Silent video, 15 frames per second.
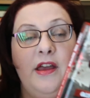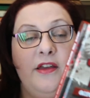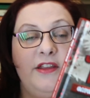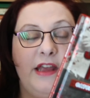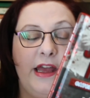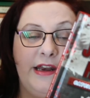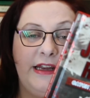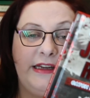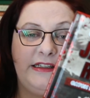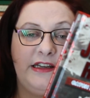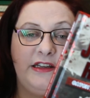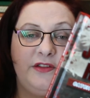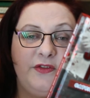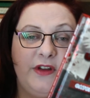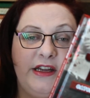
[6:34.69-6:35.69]
the
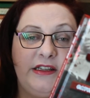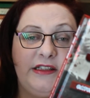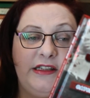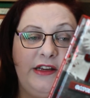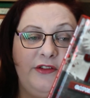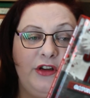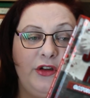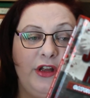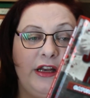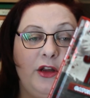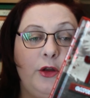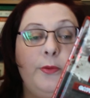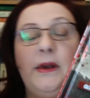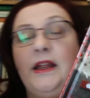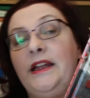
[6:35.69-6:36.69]
unidentified serial killer
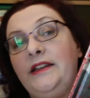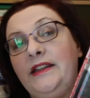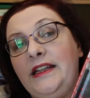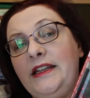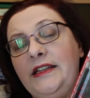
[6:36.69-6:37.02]
who plagued the